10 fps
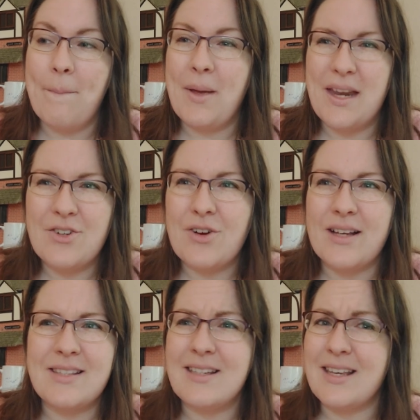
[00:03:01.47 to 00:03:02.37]

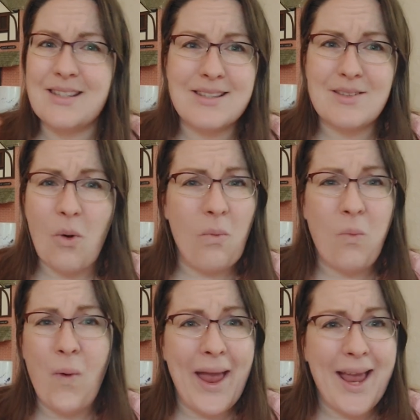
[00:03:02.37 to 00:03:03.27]
Pinterest is
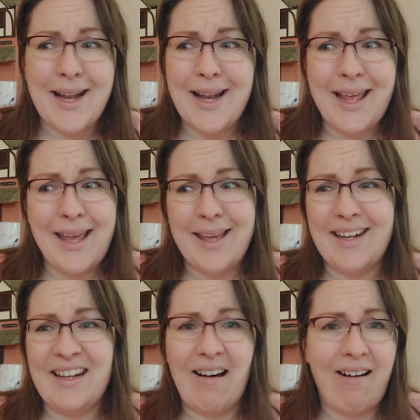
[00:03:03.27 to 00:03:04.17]
weirdly
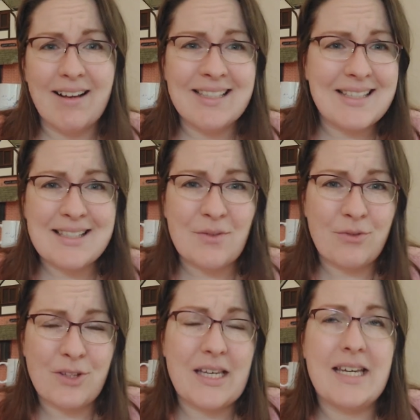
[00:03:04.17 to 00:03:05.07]
luxe
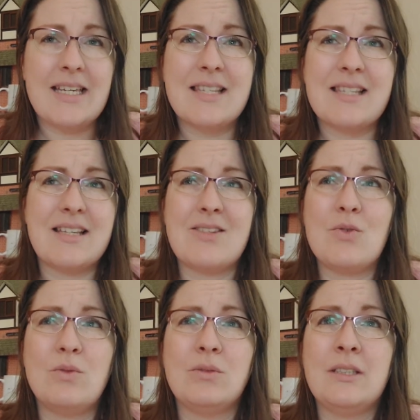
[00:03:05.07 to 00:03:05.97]
for these. It's
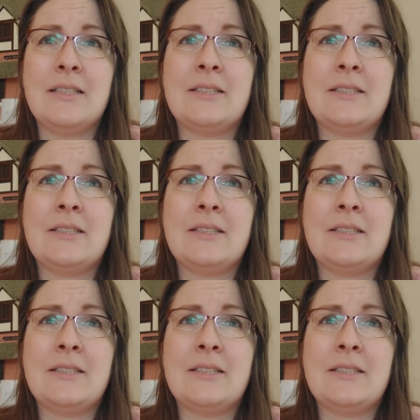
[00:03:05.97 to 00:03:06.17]
all